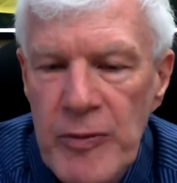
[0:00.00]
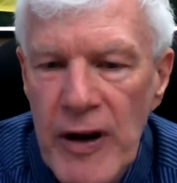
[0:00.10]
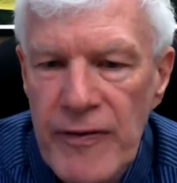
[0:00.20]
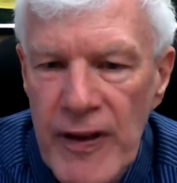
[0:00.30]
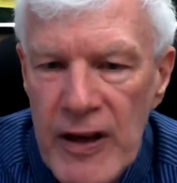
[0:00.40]

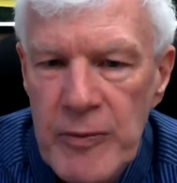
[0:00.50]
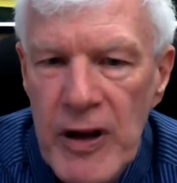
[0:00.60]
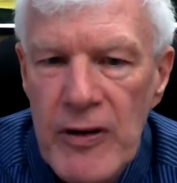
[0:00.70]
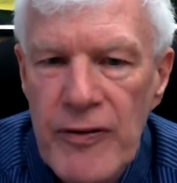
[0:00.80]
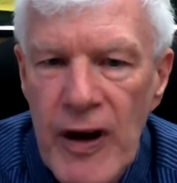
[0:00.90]
by Fleck
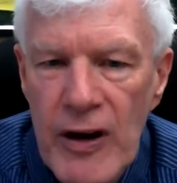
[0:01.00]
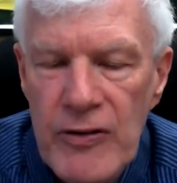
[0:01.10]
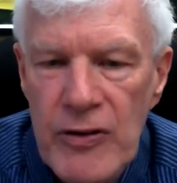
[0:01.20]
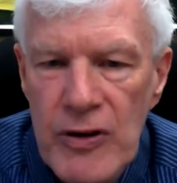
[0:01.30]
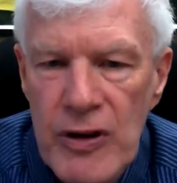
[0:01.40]

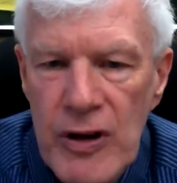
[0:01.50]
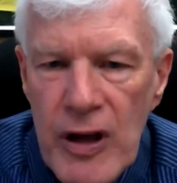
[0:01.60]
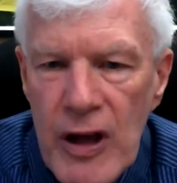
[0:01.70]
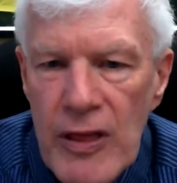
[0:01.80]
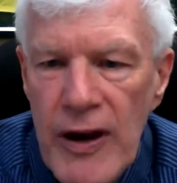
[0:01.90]
Manufacturing,
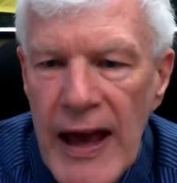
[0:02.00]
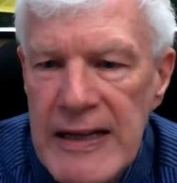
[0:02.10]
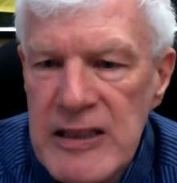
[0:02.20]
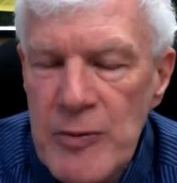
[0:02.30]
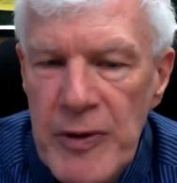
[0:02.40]
there
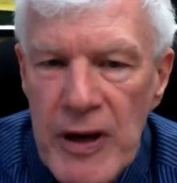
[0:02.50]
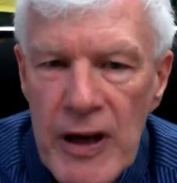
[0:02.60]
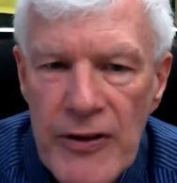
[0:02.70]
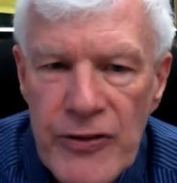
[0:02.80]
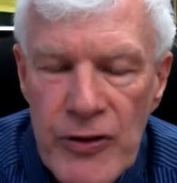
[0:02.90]
has to be
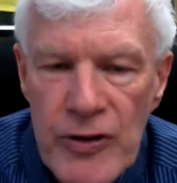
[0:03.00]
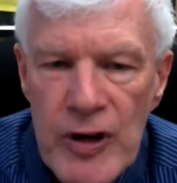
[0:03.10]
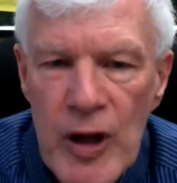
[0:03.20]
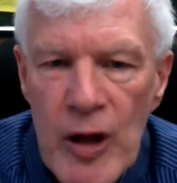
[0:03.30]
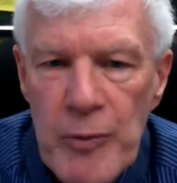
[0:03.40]
a
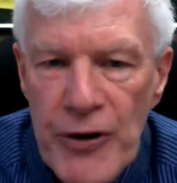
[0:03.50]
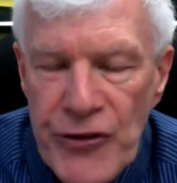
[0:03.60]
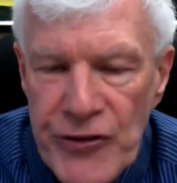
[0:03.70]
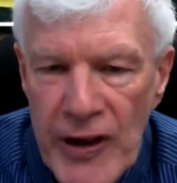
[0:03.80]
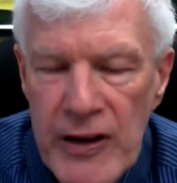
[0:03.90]
certain
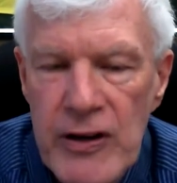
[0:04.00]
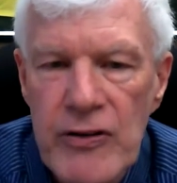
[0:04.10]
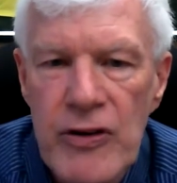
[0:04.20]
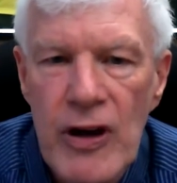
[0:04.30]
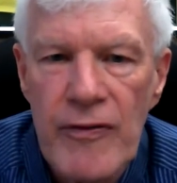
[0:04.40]

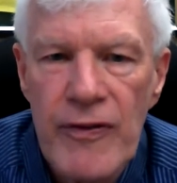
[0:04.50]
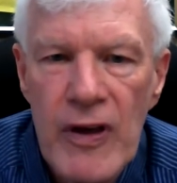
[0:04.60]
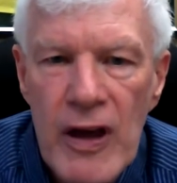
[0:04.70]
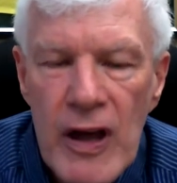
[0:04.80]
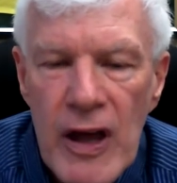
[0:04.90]
percentage of
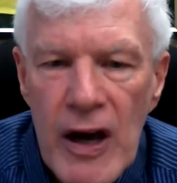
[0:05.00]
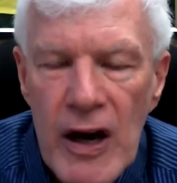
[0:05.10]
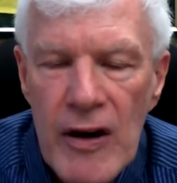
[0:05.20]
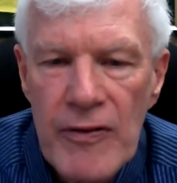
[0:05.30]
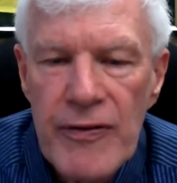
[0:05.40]

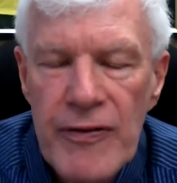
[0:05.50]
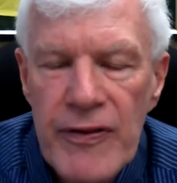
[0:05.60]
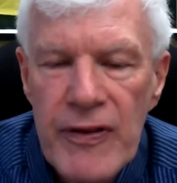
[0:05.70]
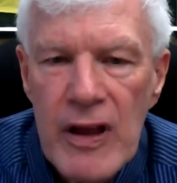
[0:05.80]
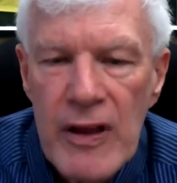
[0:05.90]

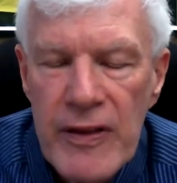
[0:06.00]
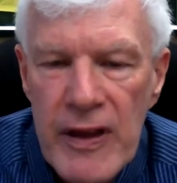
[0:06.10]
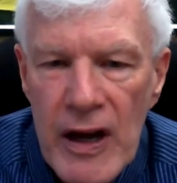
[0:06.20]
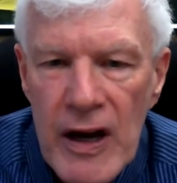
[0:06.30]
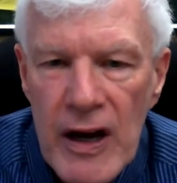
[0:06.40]

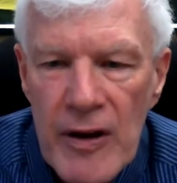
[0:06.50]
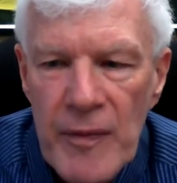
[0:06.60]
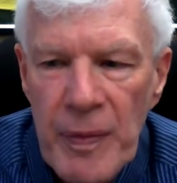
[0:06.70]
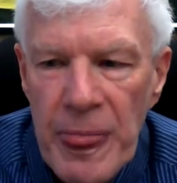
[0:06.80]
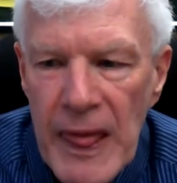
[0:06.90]
the
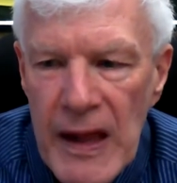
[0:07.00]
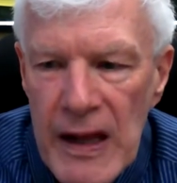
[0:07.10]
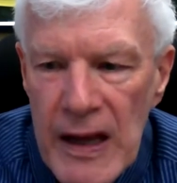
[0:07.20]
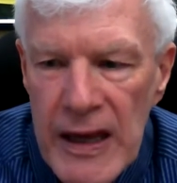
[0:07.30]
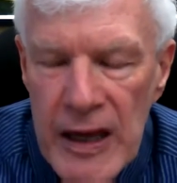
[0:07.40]

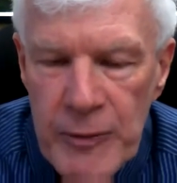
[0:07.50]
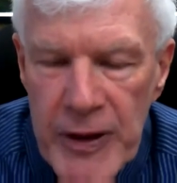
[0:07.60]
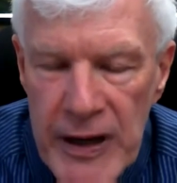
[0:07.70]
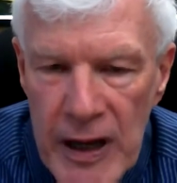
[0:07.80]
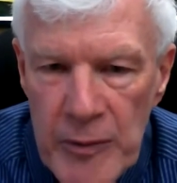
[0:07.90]

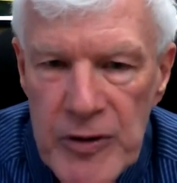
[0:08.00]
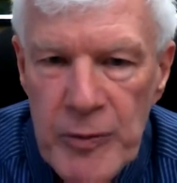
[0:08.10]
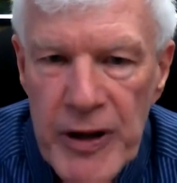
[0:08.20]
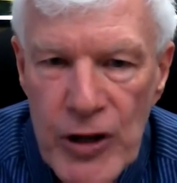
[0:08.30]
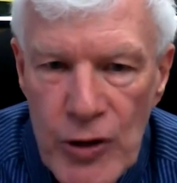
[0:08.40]
EPDM to
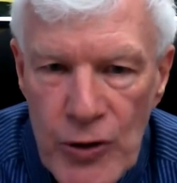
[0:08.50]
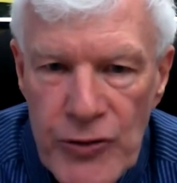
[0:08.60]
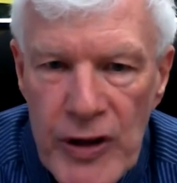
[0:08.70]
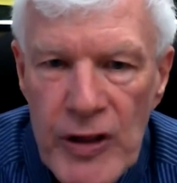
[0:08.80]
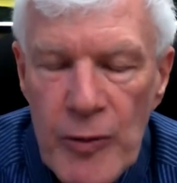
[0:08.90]
be
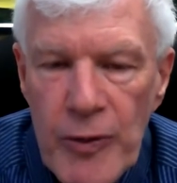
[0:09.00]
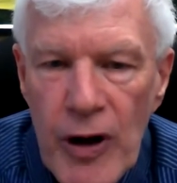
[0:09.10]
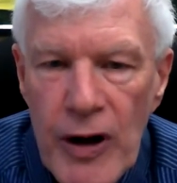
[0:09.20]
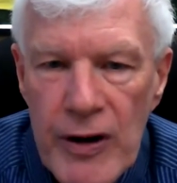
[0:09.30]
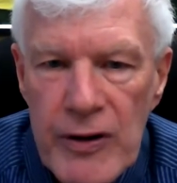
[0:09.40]
used in the
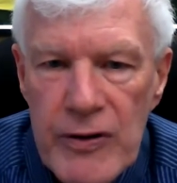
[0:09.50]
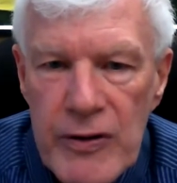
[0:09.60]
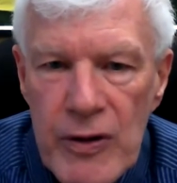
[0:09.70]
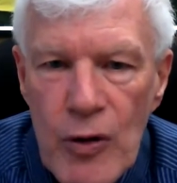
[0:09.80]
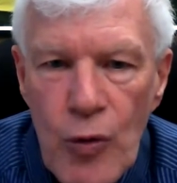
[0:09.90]

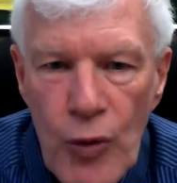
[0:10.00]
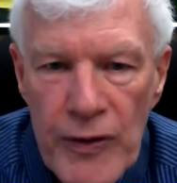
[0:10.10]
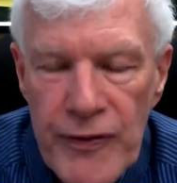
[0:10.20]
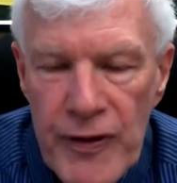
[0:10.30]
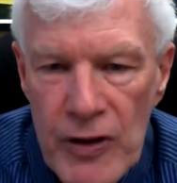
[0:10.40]
product
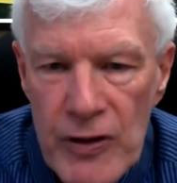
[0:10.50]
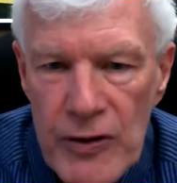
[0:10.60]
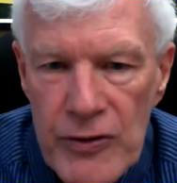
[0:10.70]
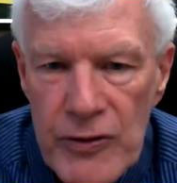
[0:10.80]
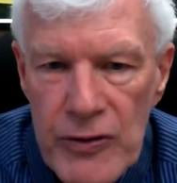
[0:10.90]
with
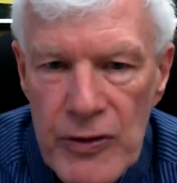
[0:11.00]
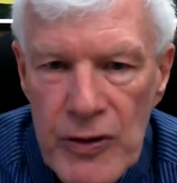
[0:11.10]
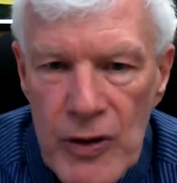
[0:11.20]
fillers.